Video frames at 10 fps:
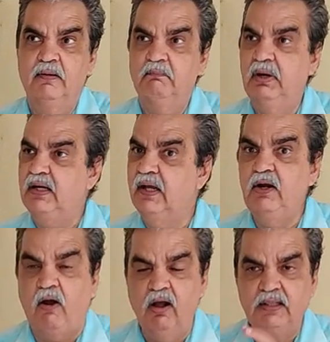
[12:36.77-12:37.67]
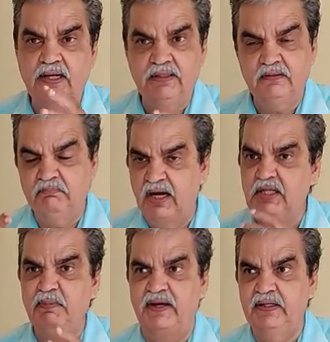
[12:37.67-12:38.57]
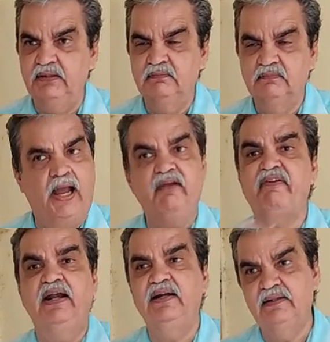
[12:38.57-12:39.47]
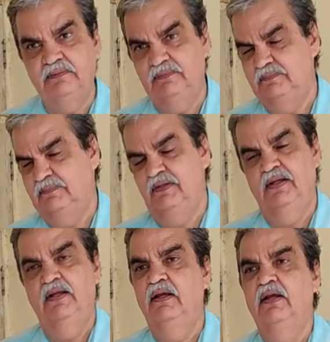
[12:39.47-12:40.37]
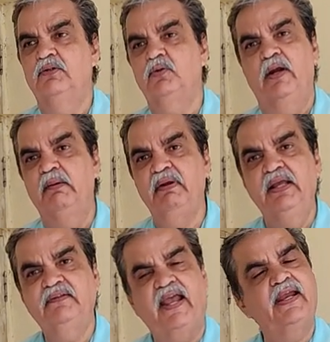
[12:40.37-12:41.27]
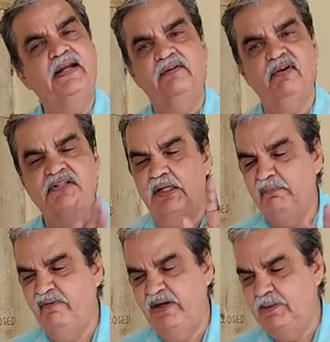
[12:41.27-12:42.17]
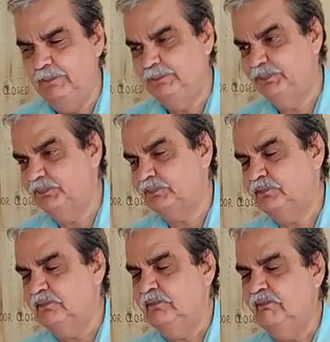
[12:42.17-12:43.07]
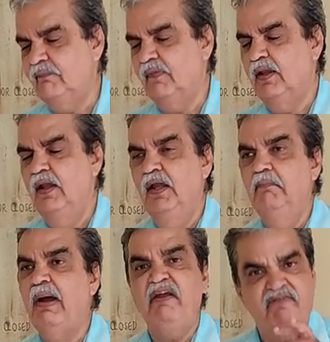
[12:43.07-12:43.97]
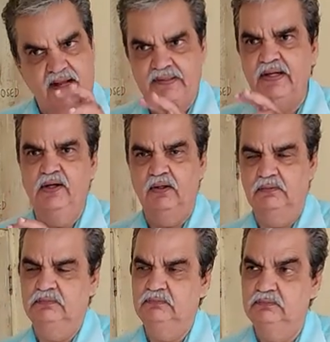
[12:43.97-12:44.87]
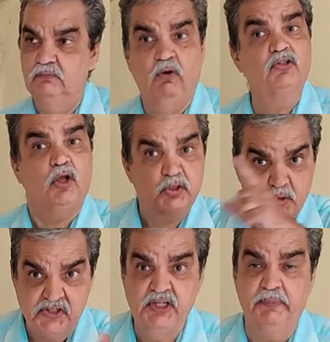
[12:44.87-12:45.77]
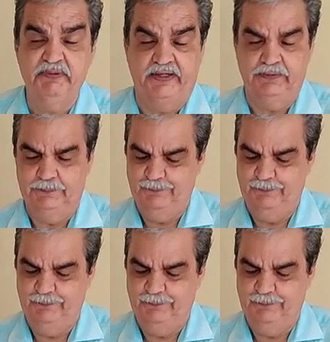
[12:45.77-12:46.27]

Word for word: But in all that magajmari, I failed. So MD psychiatry first attempt failed. My father-in-law was also a GM side.